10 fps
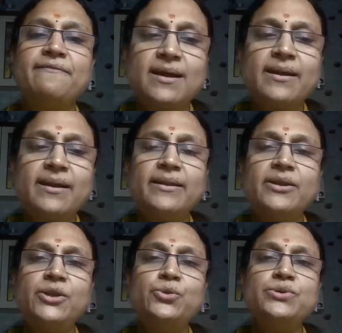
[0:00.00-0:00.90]

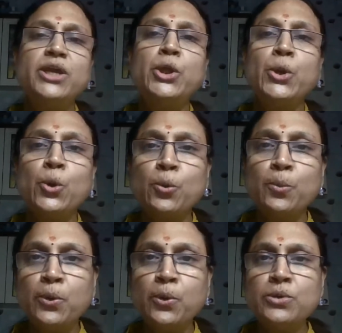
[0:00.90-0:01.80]
started using
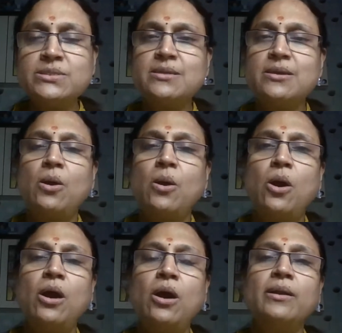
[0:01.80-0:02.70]
robots
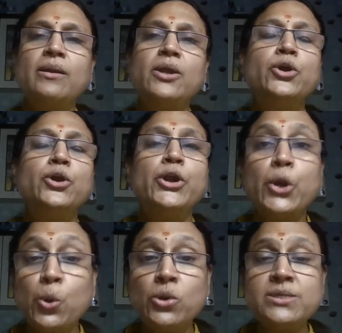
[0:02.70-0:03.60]
or your
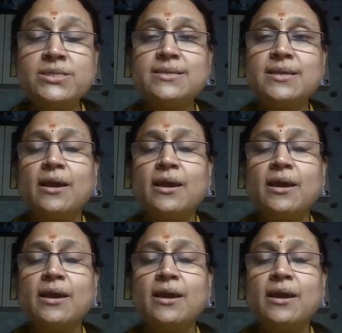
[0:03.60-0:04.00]
drones